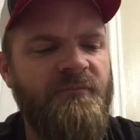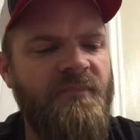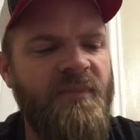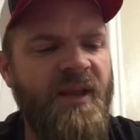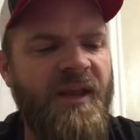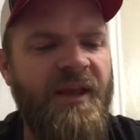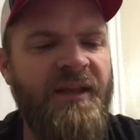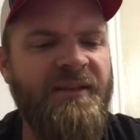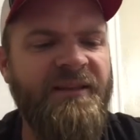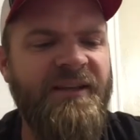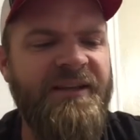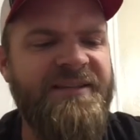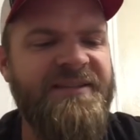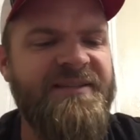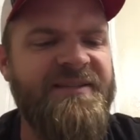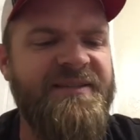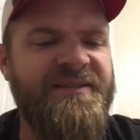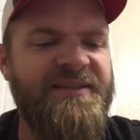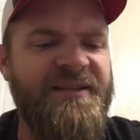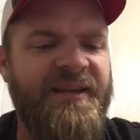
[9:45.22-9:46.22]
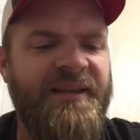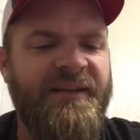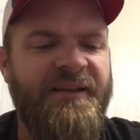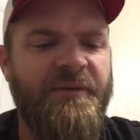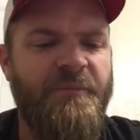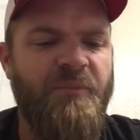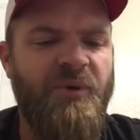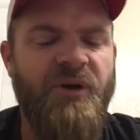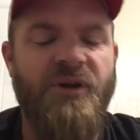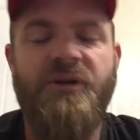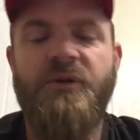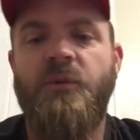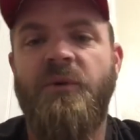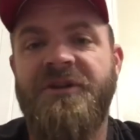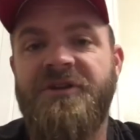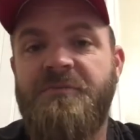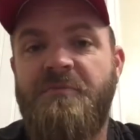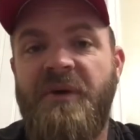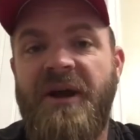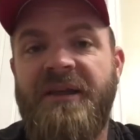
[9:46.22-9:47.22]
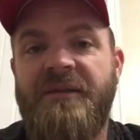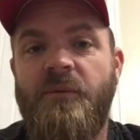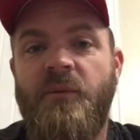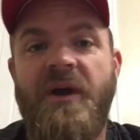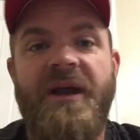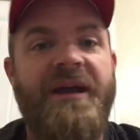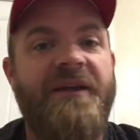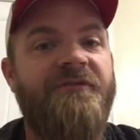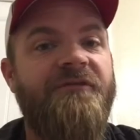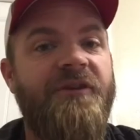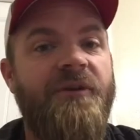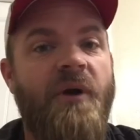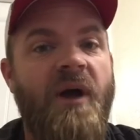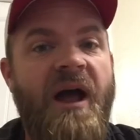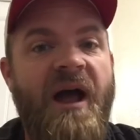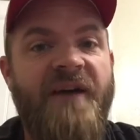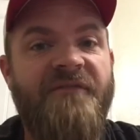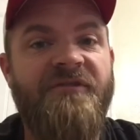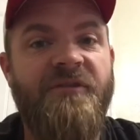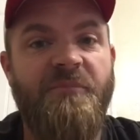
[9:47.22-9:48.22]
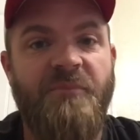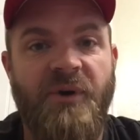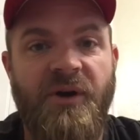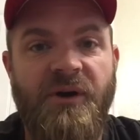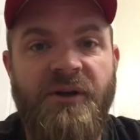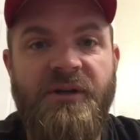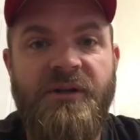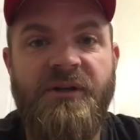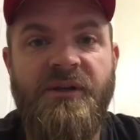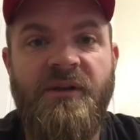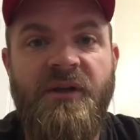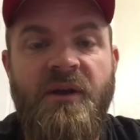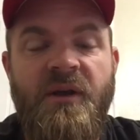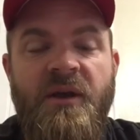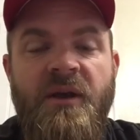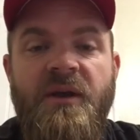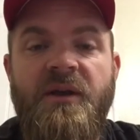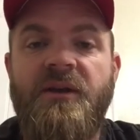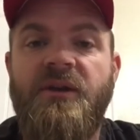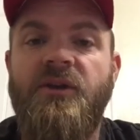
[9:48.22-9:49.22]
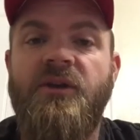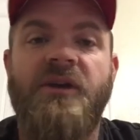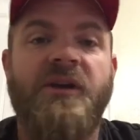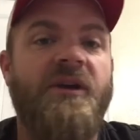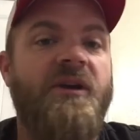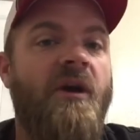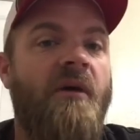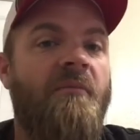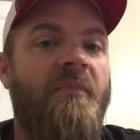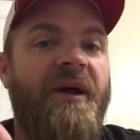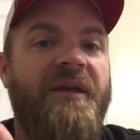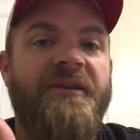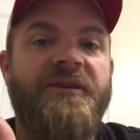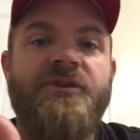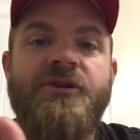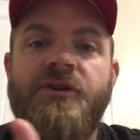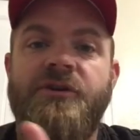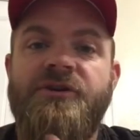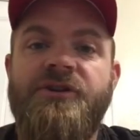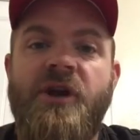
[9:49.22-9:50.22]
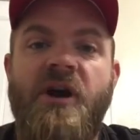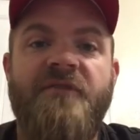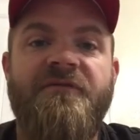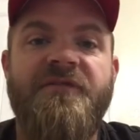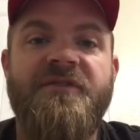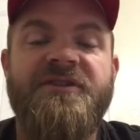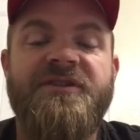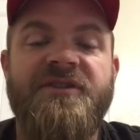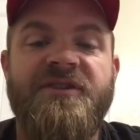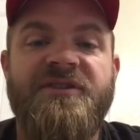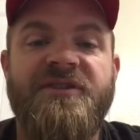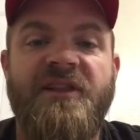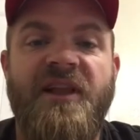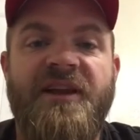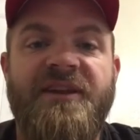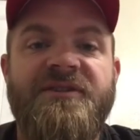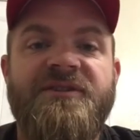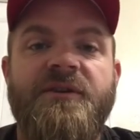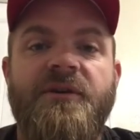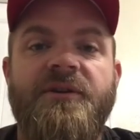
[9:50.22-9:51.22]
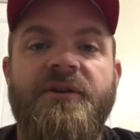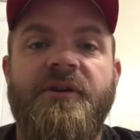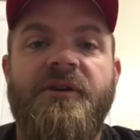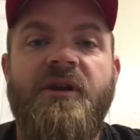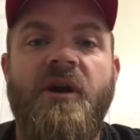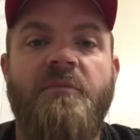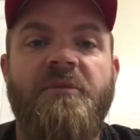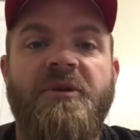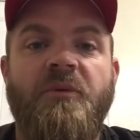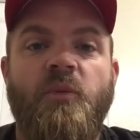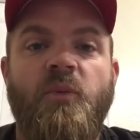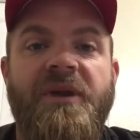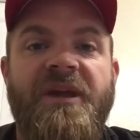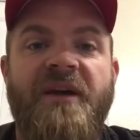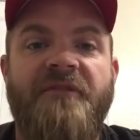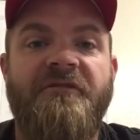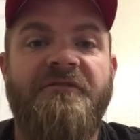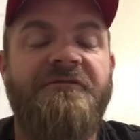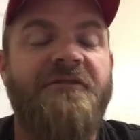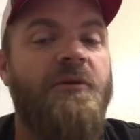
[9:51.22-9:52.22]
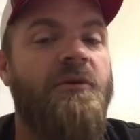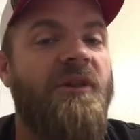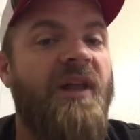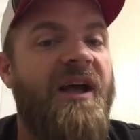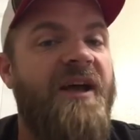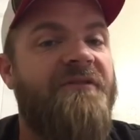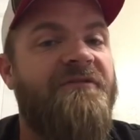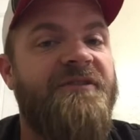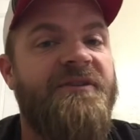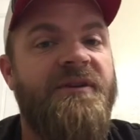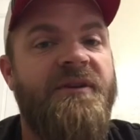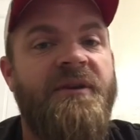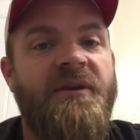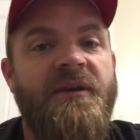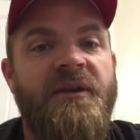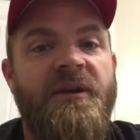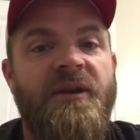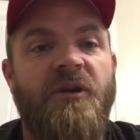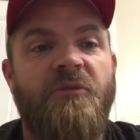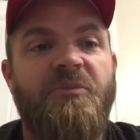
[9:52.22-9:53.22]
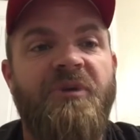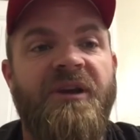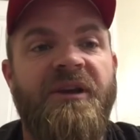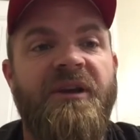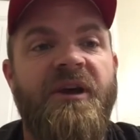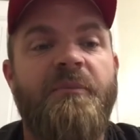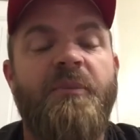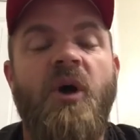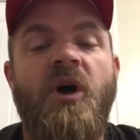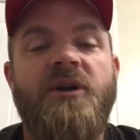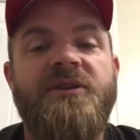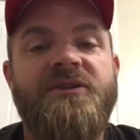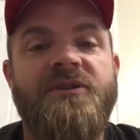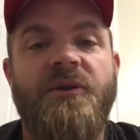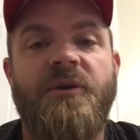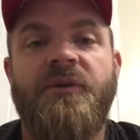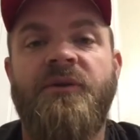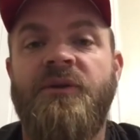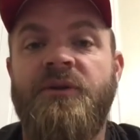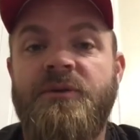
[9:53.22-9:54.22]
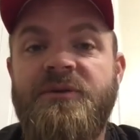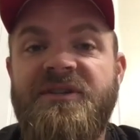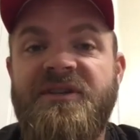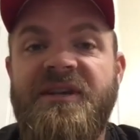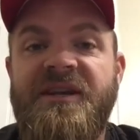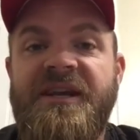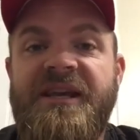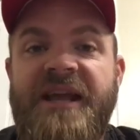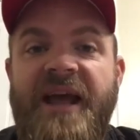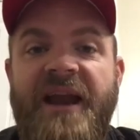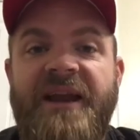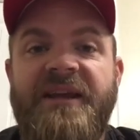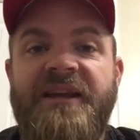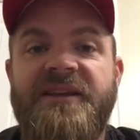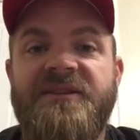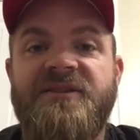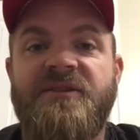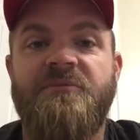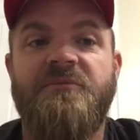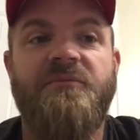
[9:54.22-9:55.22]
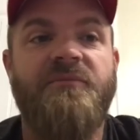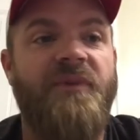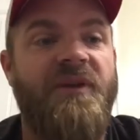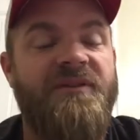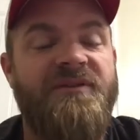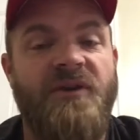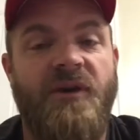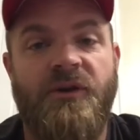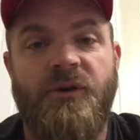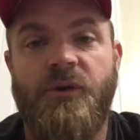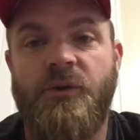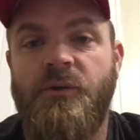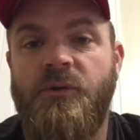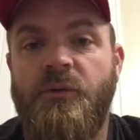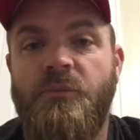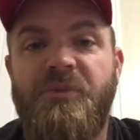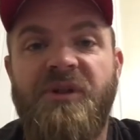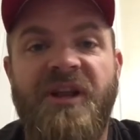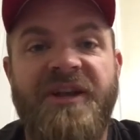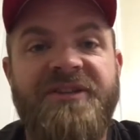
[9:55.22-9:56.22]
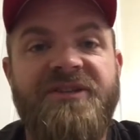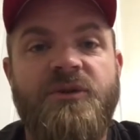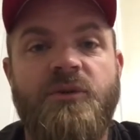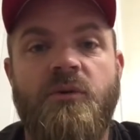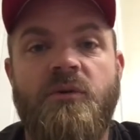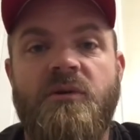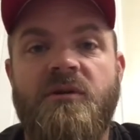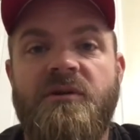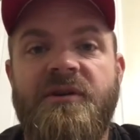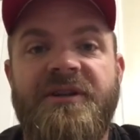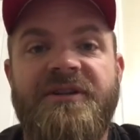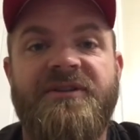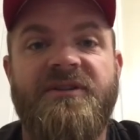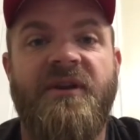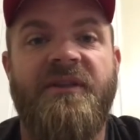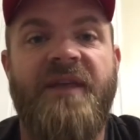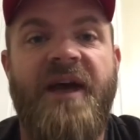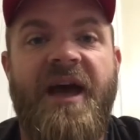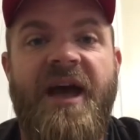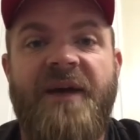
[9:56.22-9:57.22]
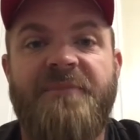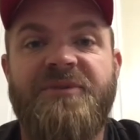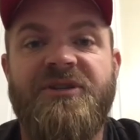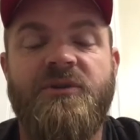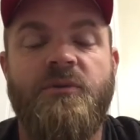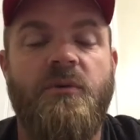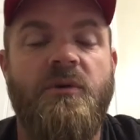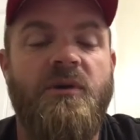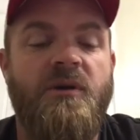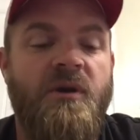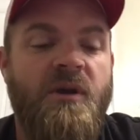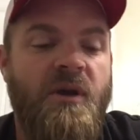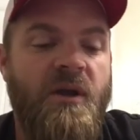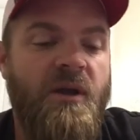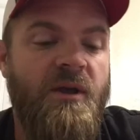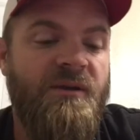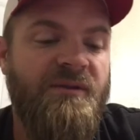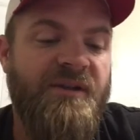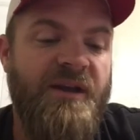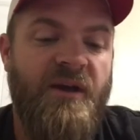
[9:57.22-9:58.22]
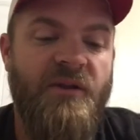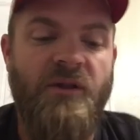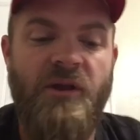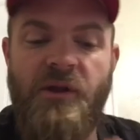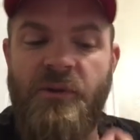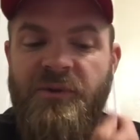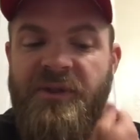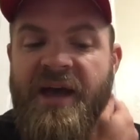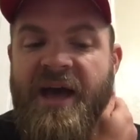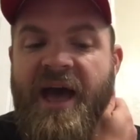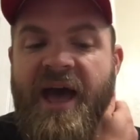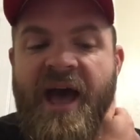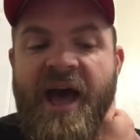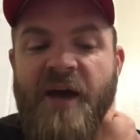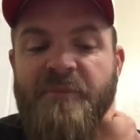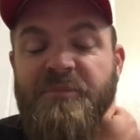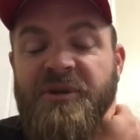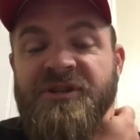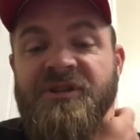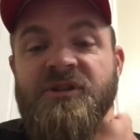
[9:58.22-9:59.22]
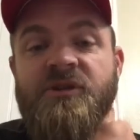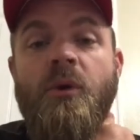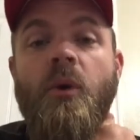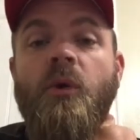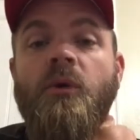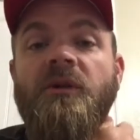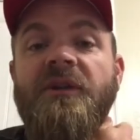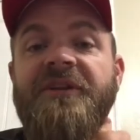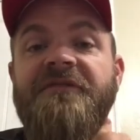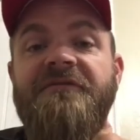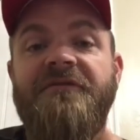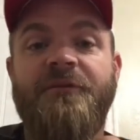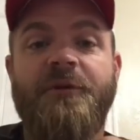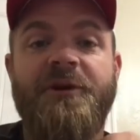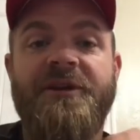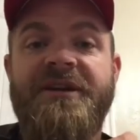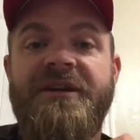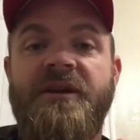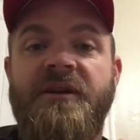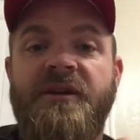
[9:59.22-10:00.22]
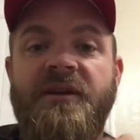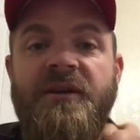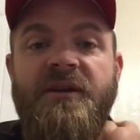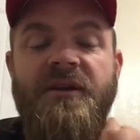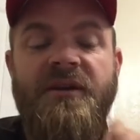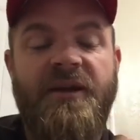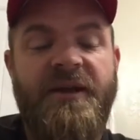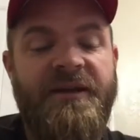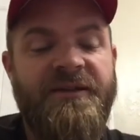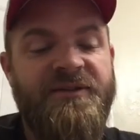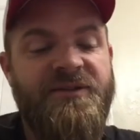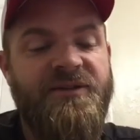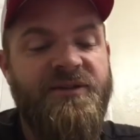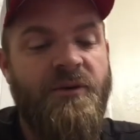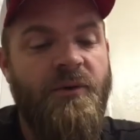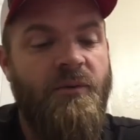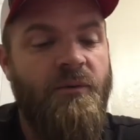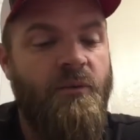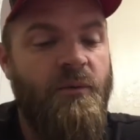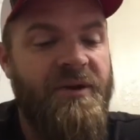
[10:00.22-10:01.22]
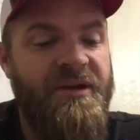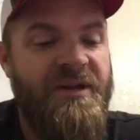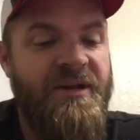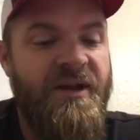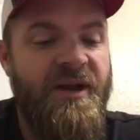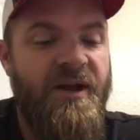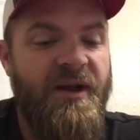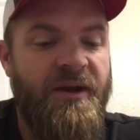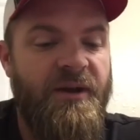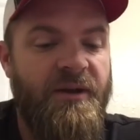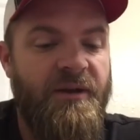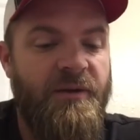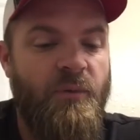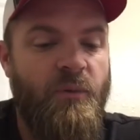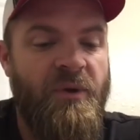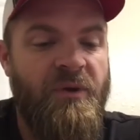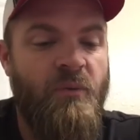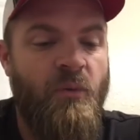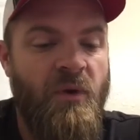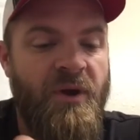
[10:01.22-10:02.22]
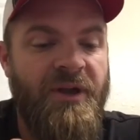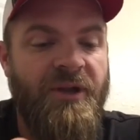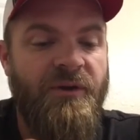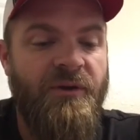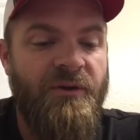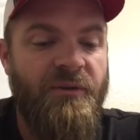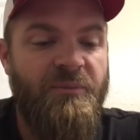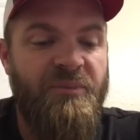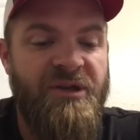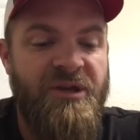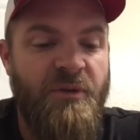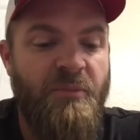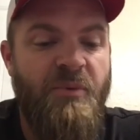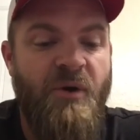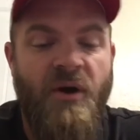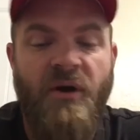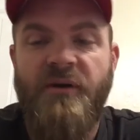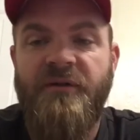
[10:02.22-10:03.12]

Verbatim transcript: and lists in the book, which, by the way, if you don't have the book, you can come by the church office. Just let us know you're coming. We have a few left. You can pick it up. Also, New City Catechism. It's on Google Play Store. It's on the App Store. Download that app. It's totally free. And so we uh, we want you to be a part